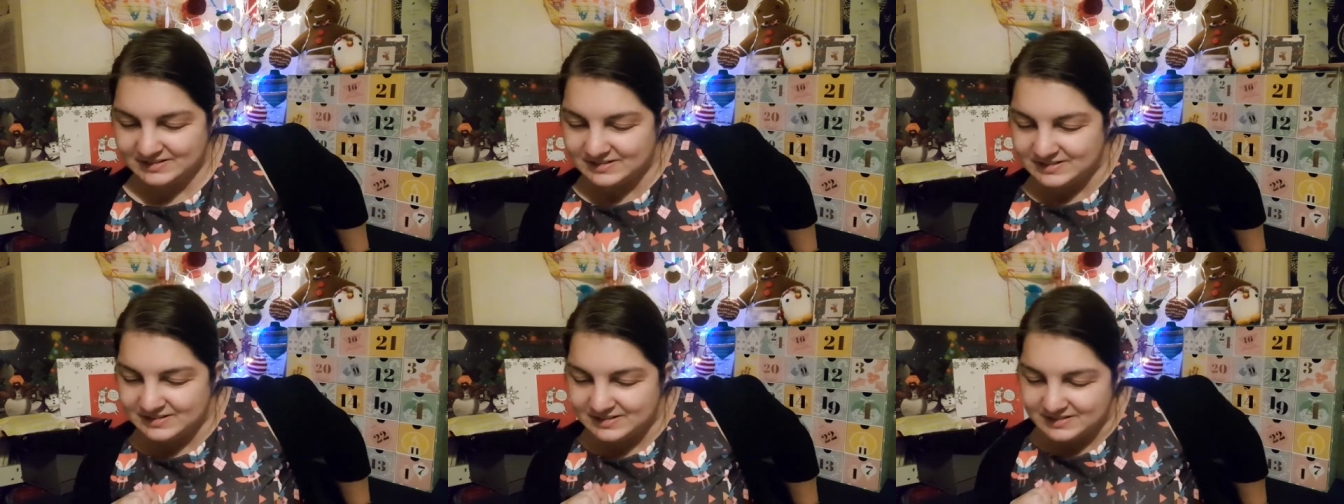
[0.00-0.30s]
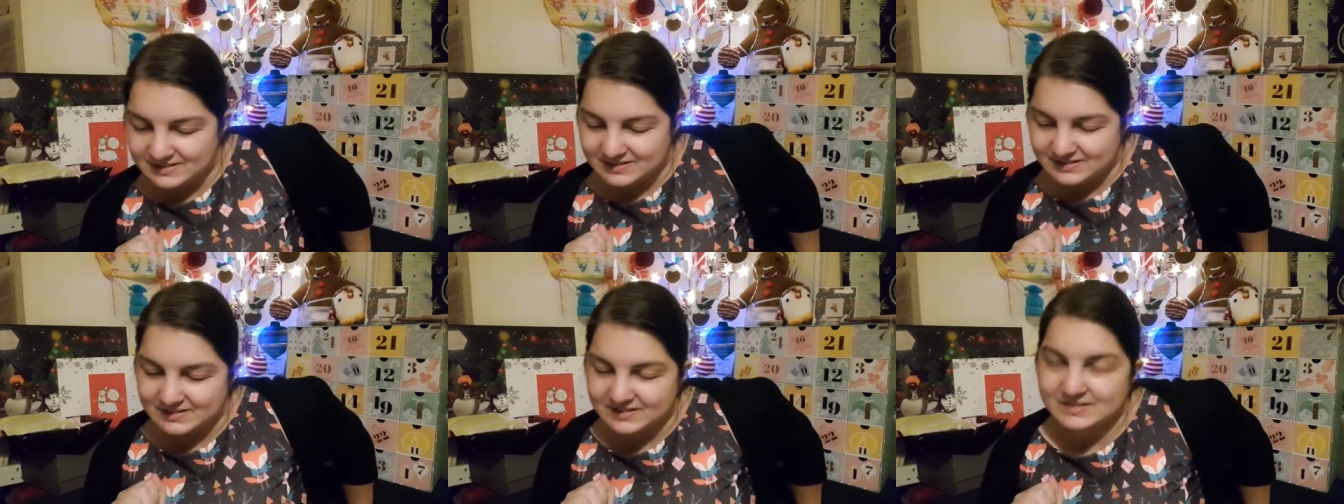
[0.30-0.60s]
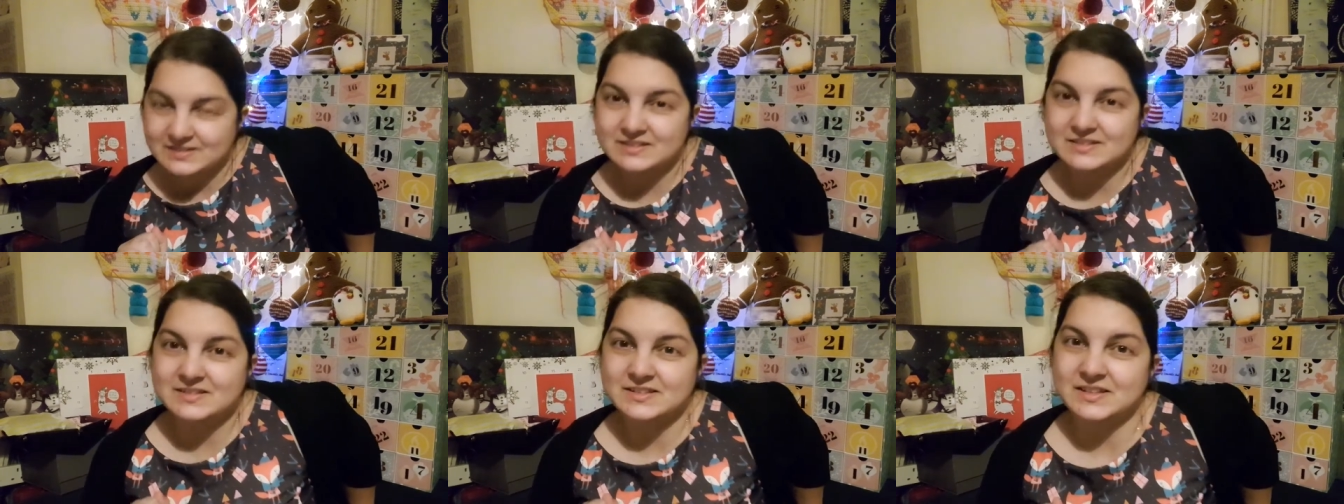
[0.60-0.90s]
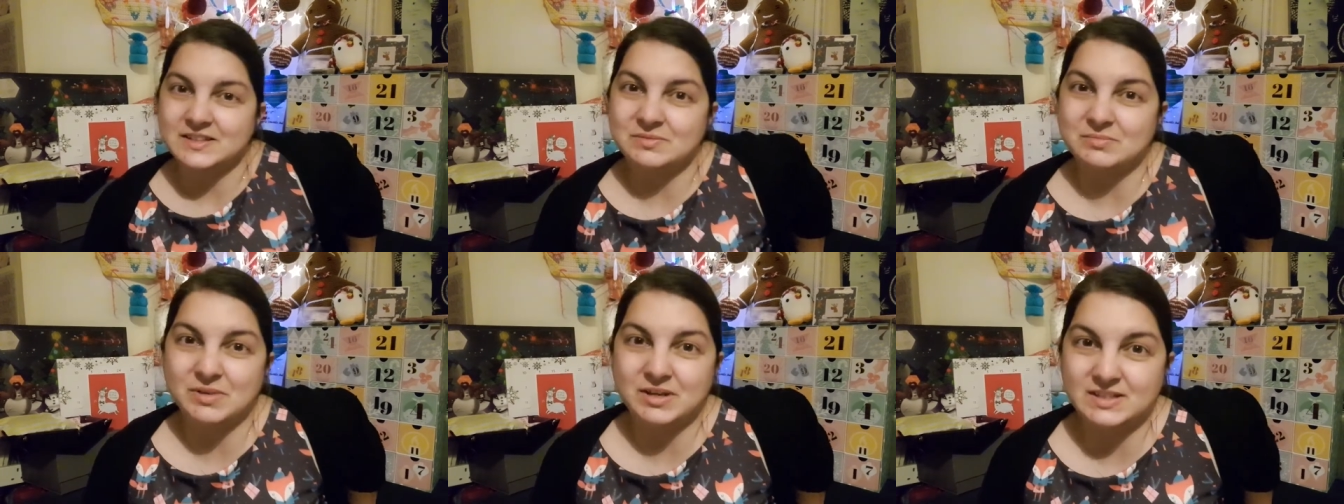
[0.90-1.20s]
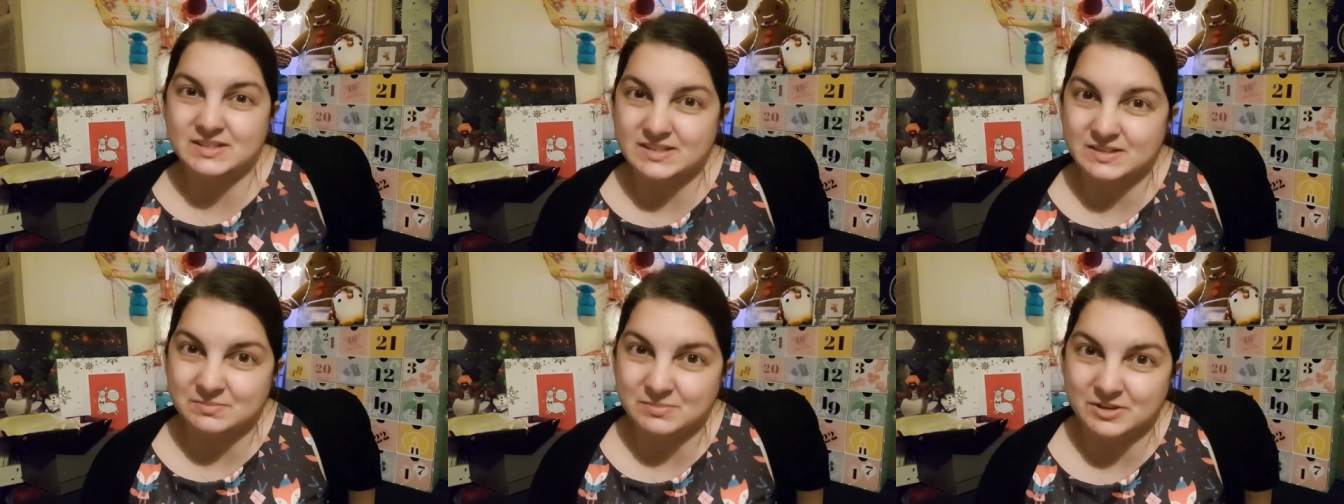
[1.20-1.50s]
so you may
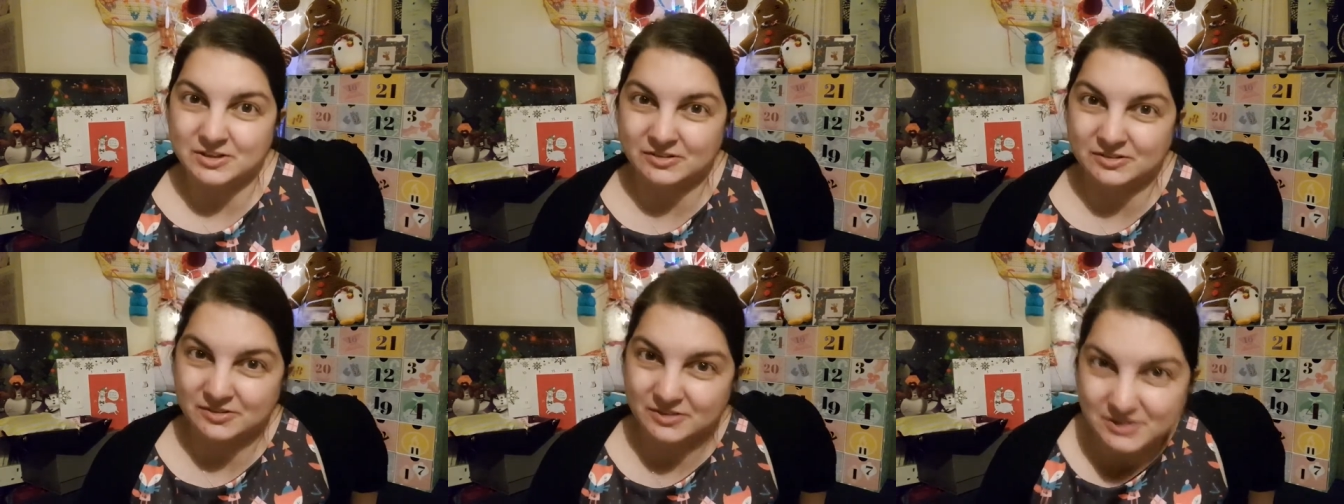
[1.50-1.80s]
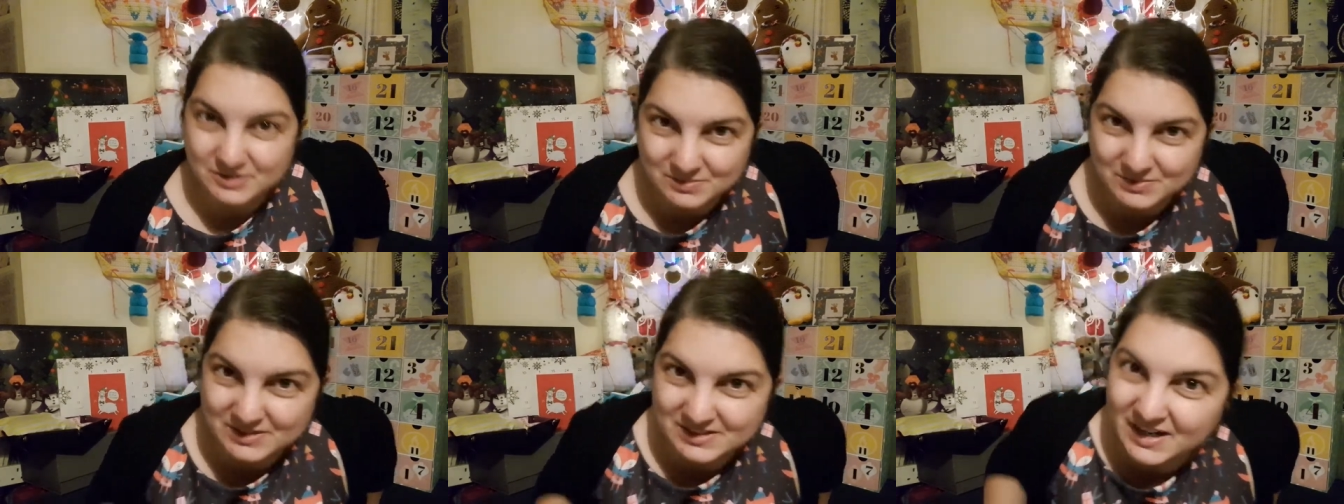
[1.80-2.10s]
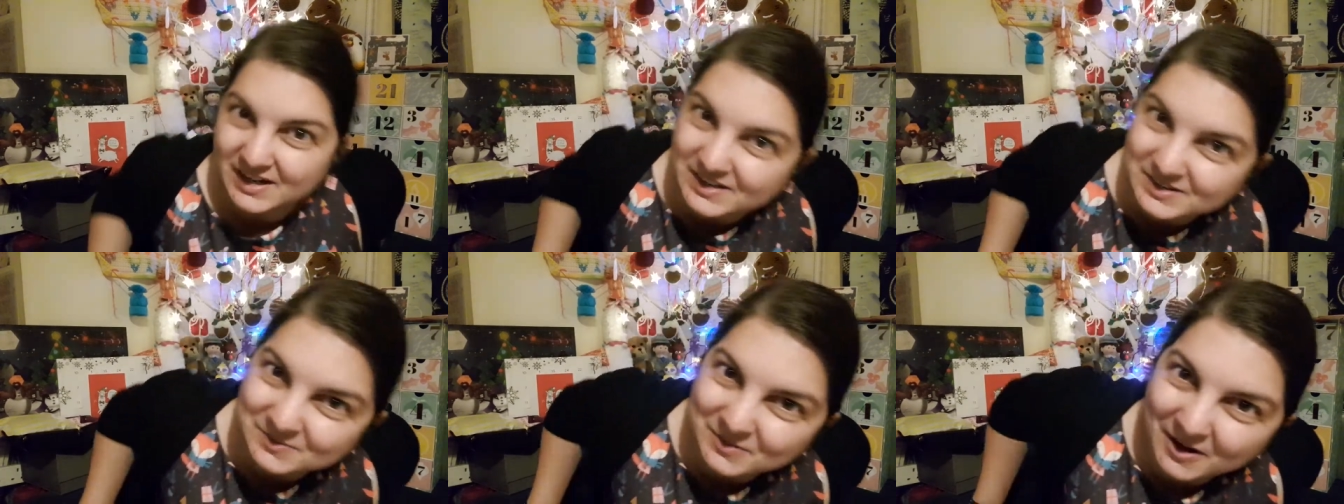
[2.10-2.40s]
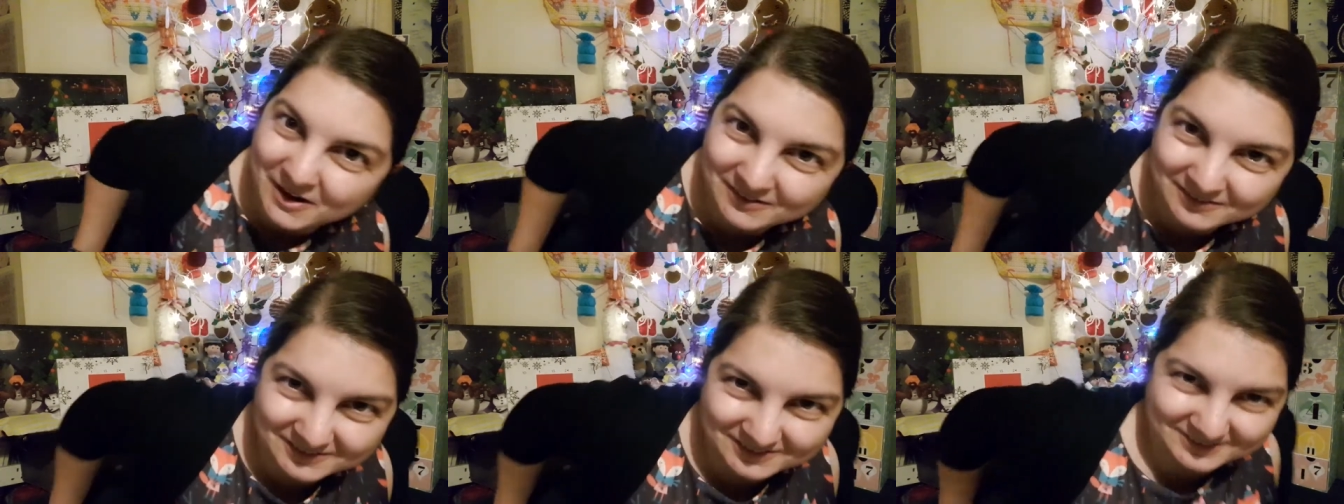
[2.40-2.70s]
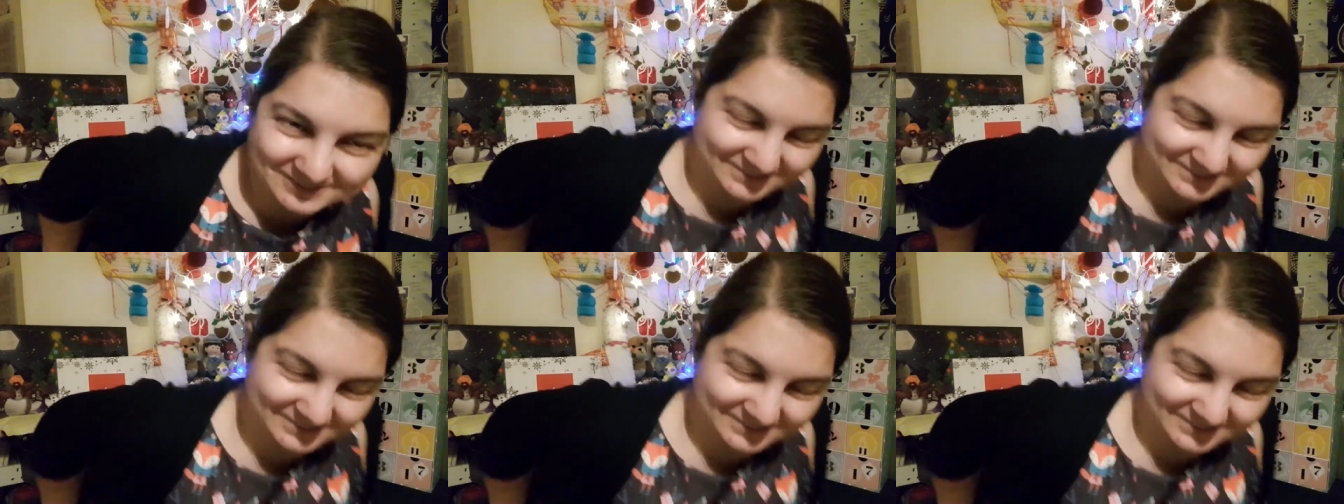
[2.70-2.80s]
see me on Christmas Day as well.